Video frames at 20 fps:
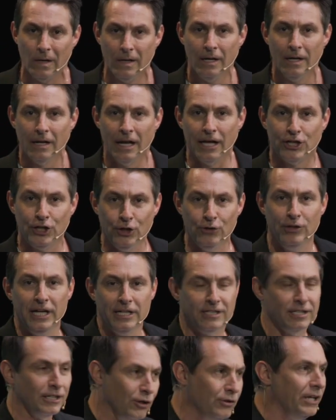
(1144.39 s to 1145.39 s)
Like you need
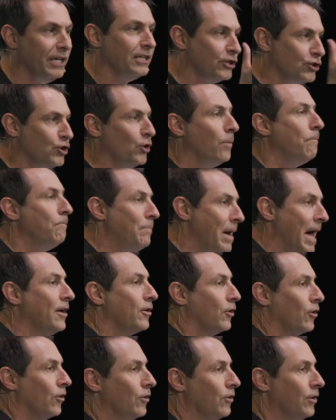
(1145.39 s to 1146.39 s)
to do
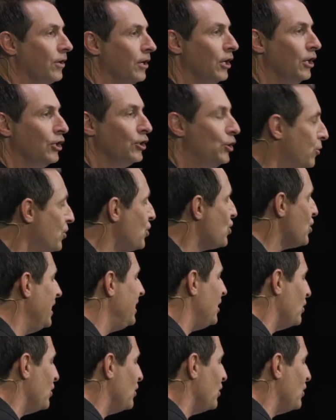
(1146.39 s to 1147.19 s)
better. You just need to